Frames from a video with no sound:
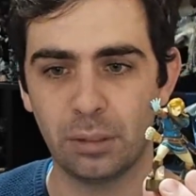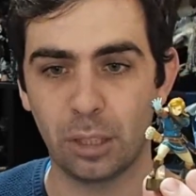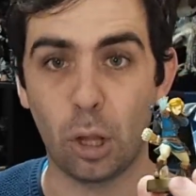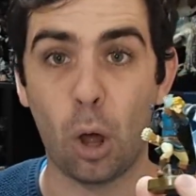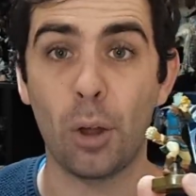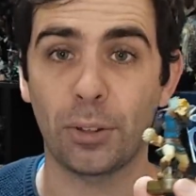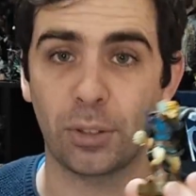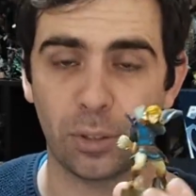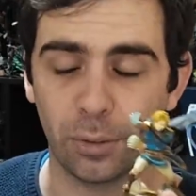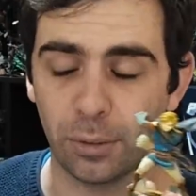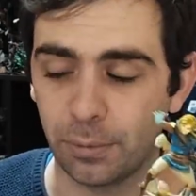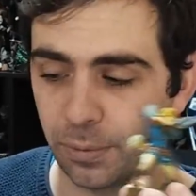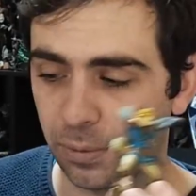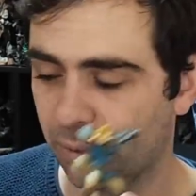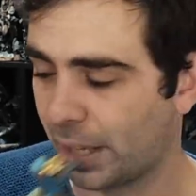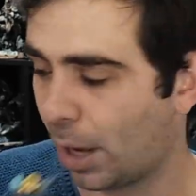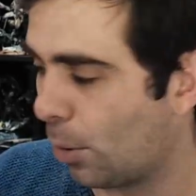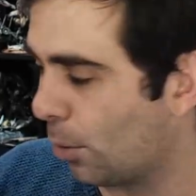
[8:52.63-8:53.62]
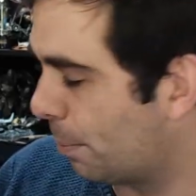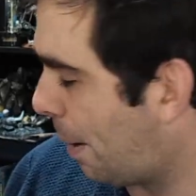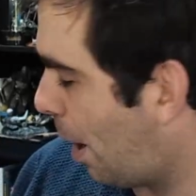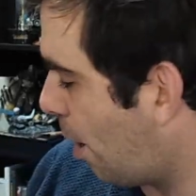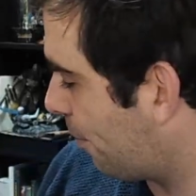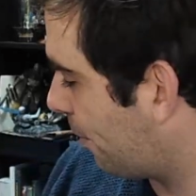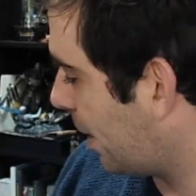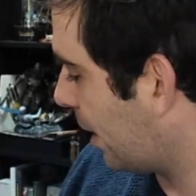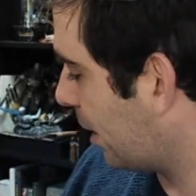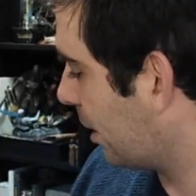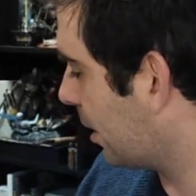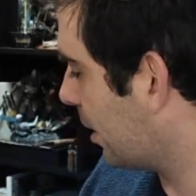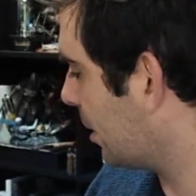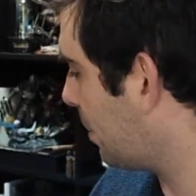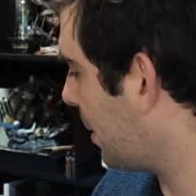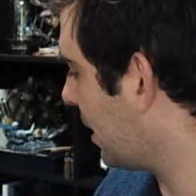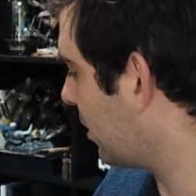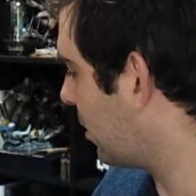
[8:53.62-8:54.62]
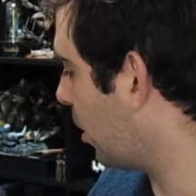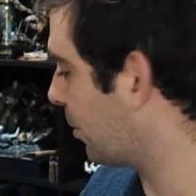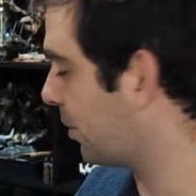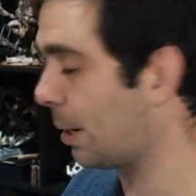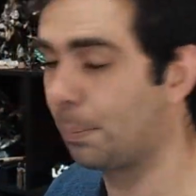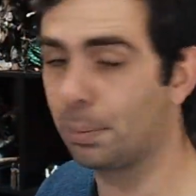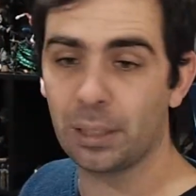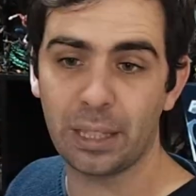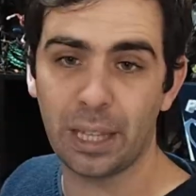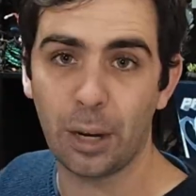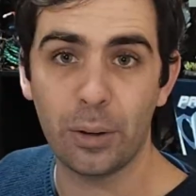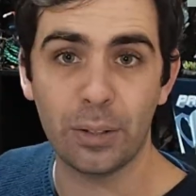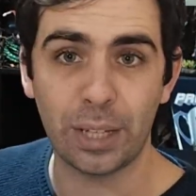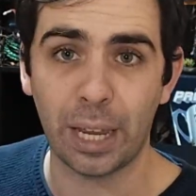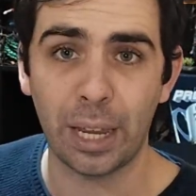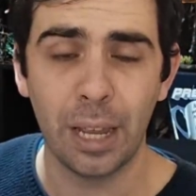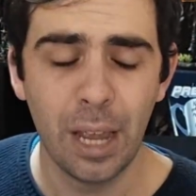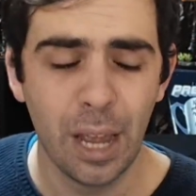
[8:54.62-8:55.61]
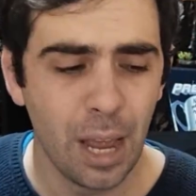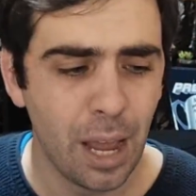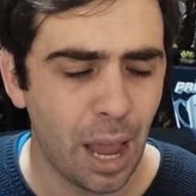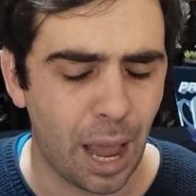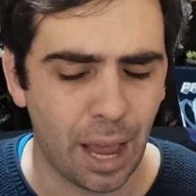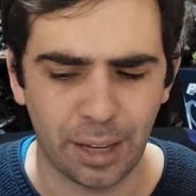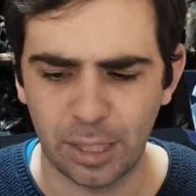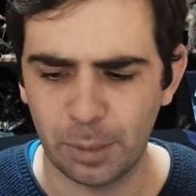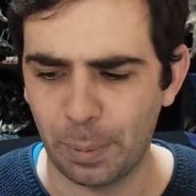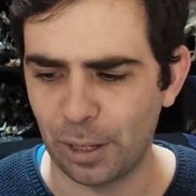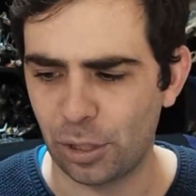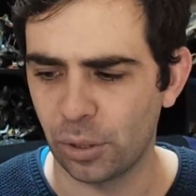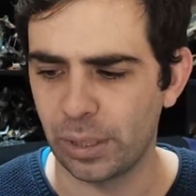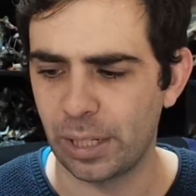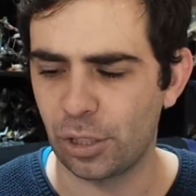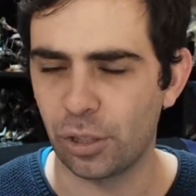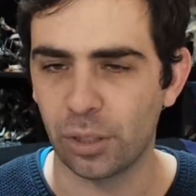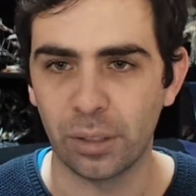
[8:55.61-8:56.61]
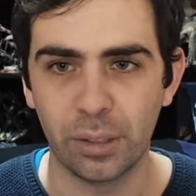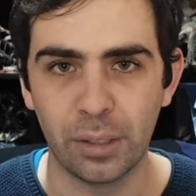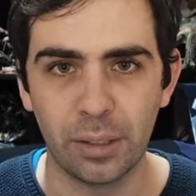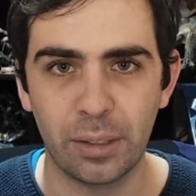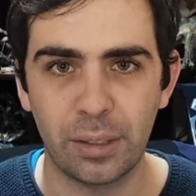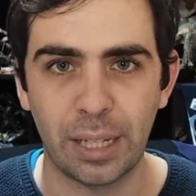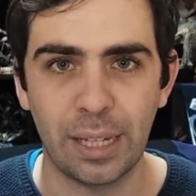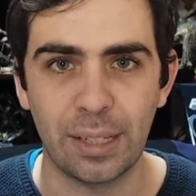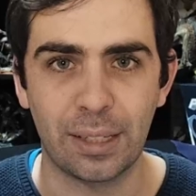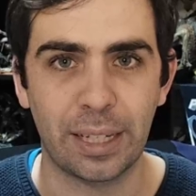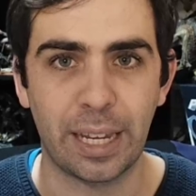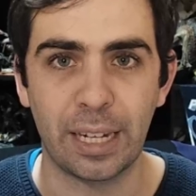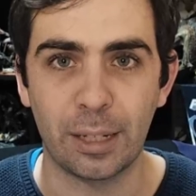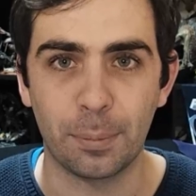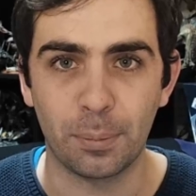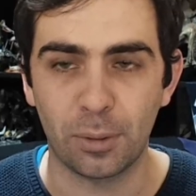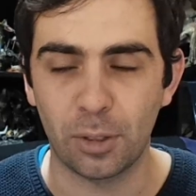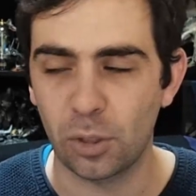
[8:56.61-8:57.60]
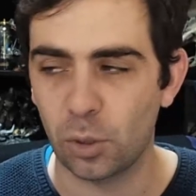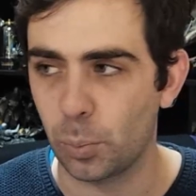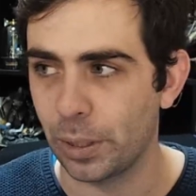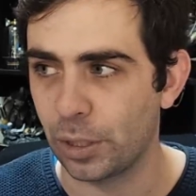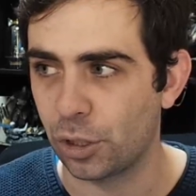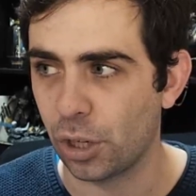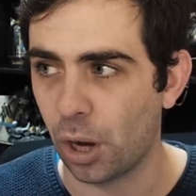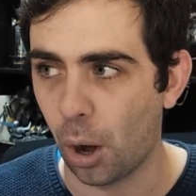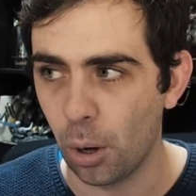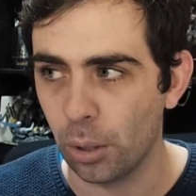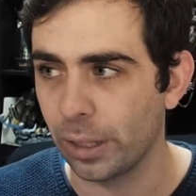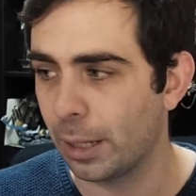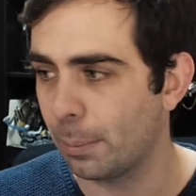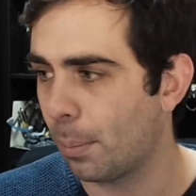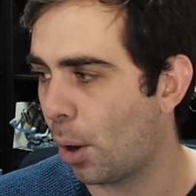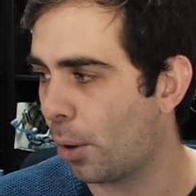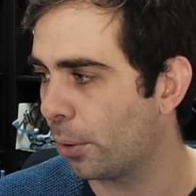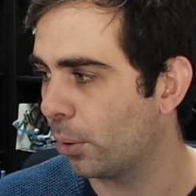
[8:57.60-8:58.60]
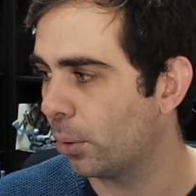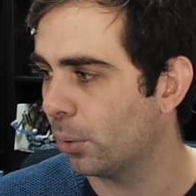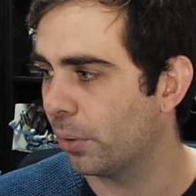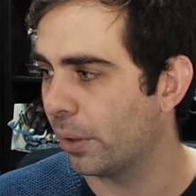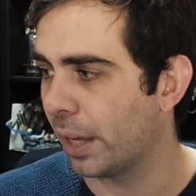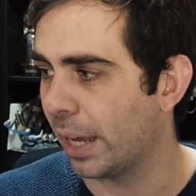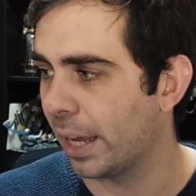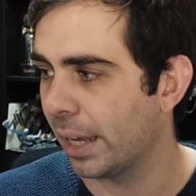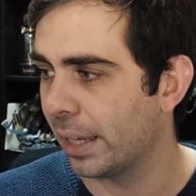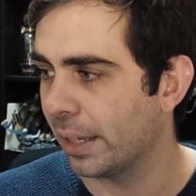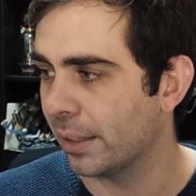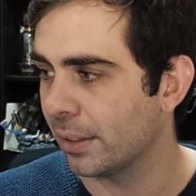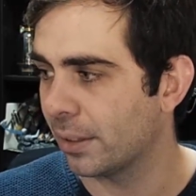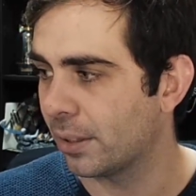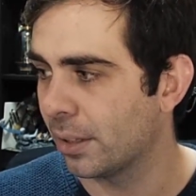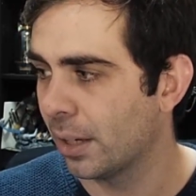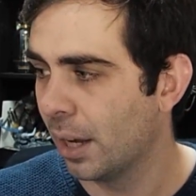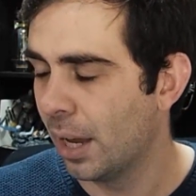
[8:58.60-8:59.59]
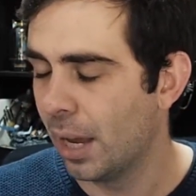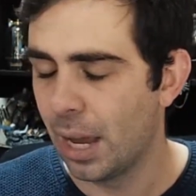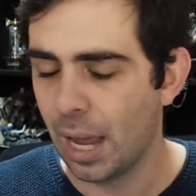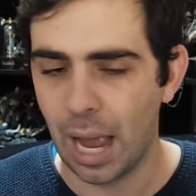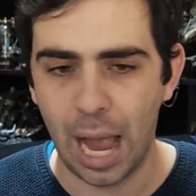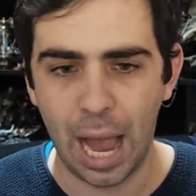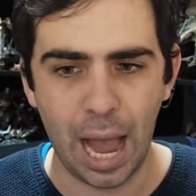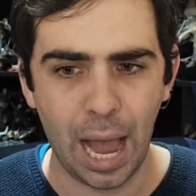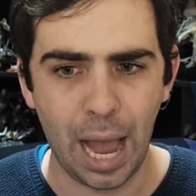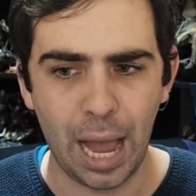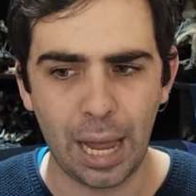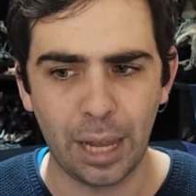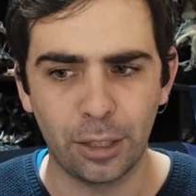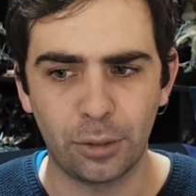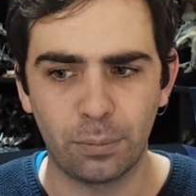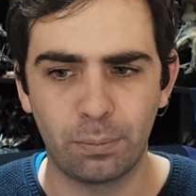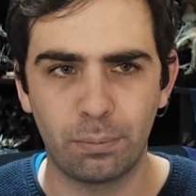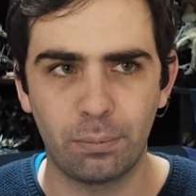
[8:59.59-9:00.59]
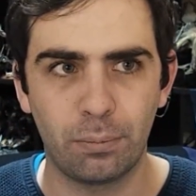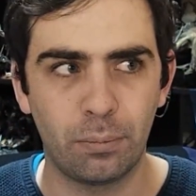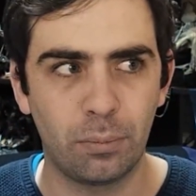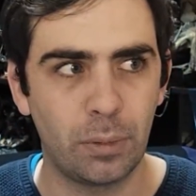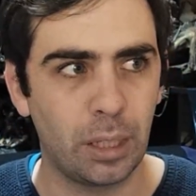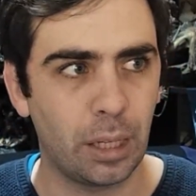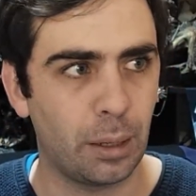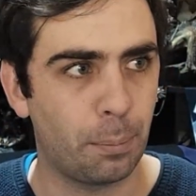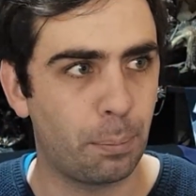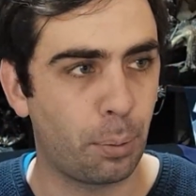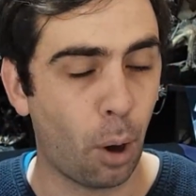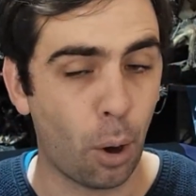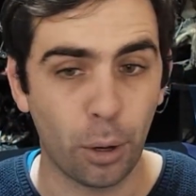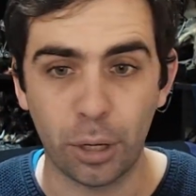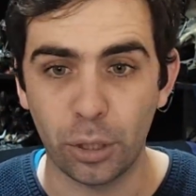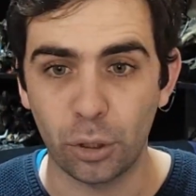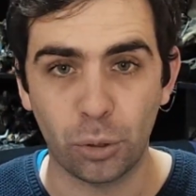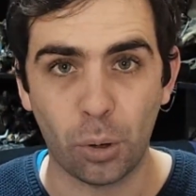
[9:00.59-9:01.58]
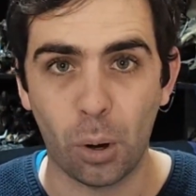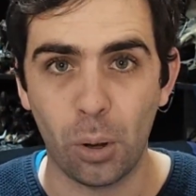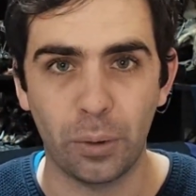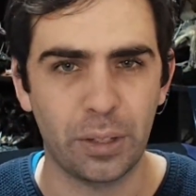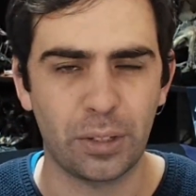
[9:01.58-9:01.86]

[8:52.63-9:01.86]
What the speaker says: Lots of Zelda paraphernalia that's being sold separately. There is a special edition Tears of the Kingdom Switch OLED model. There's a Pro Control.